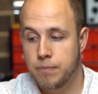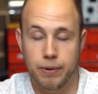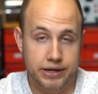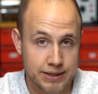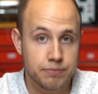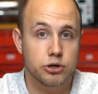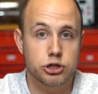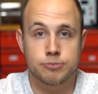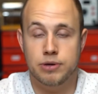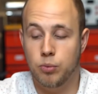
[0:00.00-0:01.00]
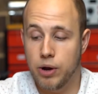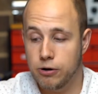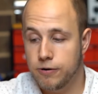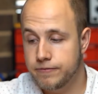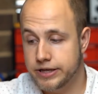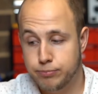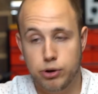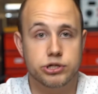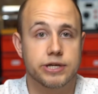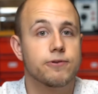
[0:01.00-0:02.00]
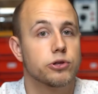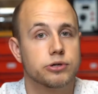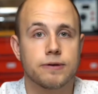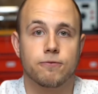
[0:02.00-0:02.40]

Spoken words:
but it's something you should be aware of, especially if you're looking